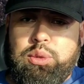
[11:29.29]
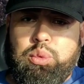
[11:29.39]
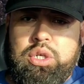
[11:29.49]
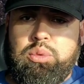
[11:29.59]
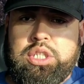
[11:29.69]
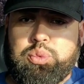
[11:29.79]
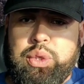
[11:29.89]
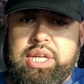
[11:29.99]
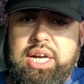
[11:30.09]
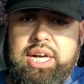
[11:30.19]
the Word was
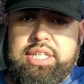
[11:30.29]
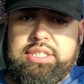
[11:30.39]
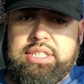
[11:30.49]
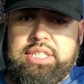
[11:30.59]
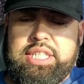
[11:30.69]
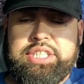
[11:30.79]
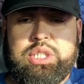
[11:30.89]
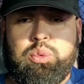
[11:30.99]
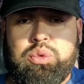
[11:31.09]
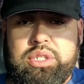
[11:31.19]
with God,
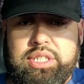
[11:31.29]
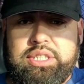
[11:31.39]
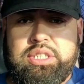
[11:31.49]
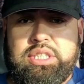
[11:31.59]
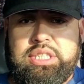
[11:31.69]
and the Word